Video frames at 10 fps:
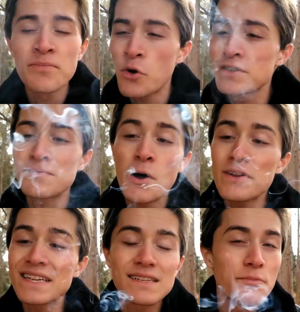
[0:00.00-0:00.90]
Or
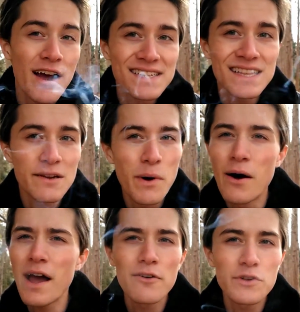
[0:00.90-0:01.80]
smoking surprisingly well,
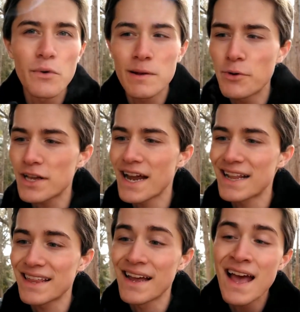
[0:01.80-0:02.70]
however you want to put it kind
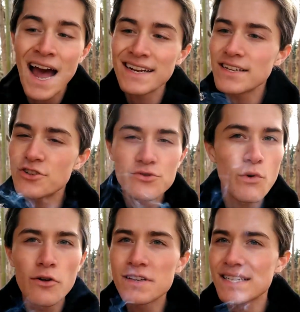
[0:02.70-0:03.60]
of thing. I did just
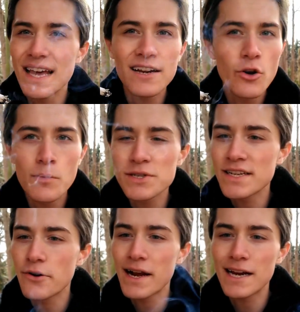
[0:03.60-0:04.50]
roll this like a normal
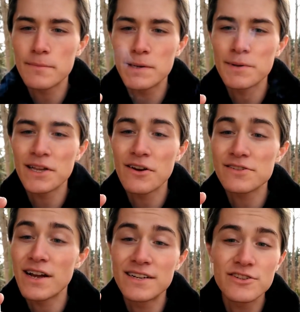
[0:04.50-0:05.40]
cigarette, I gotta be completely honest
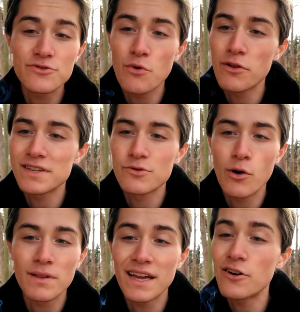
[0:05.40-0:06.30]
with you. I did just roll this
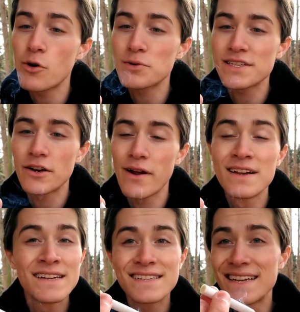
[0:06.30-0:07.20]
like a normal cigarette.
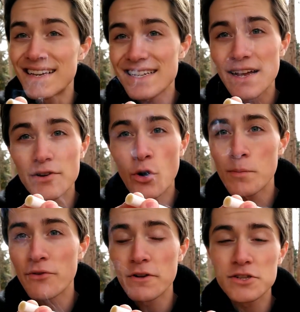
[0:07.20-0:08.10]
So it does have a
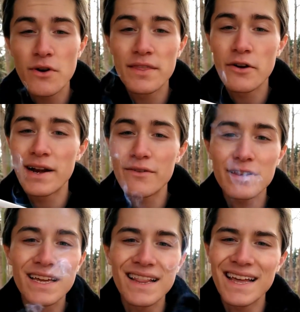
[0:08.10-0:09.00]
normal filter on there and
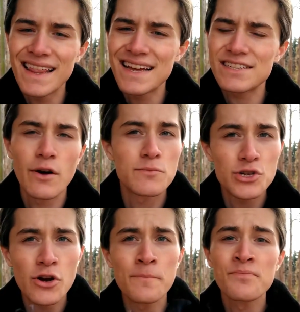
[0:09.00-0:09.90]
everything like that, so I'm
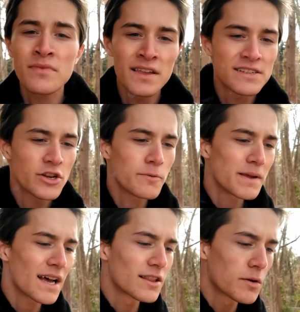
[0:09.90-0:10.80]
sure this could
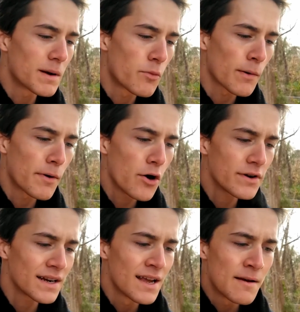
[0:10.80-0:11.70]
be a little bit more
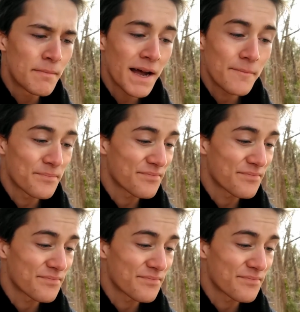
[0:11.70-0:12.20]
potent, but